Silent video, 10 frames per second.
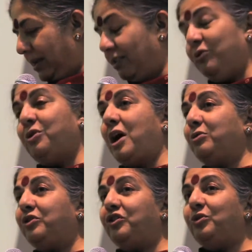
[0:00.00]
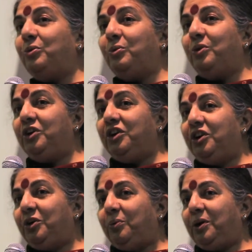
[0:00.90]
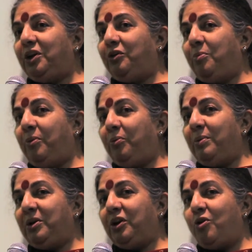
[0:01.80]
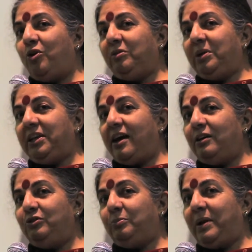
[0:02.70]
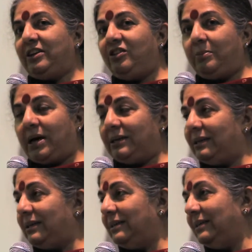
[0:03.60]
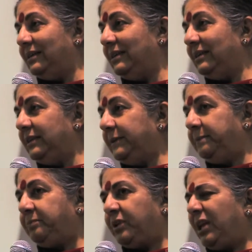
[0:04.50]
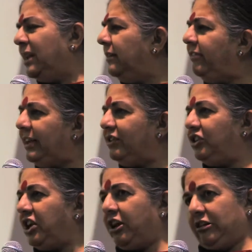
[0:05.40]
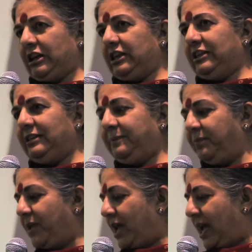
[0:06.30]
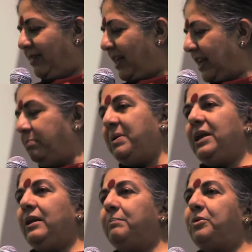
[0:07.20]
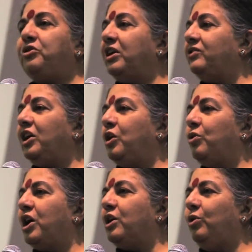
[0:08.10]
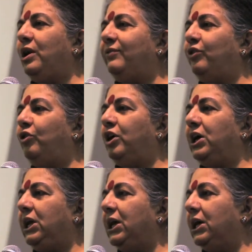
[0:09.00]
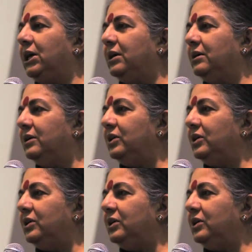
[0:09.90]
2002, when a group of women called me down to Plachimada, little village in Kerala. And they'd been protesting Coca-Cola for a year.